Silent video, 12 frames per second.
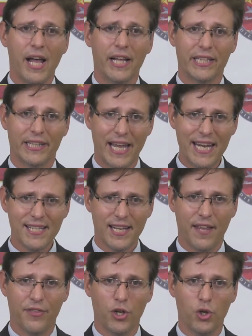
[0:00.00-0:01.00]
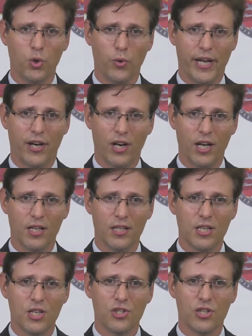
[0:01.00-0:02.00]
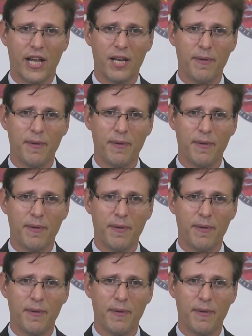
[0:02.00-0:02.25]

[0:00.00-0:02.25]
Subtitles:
Late in the Hu era, China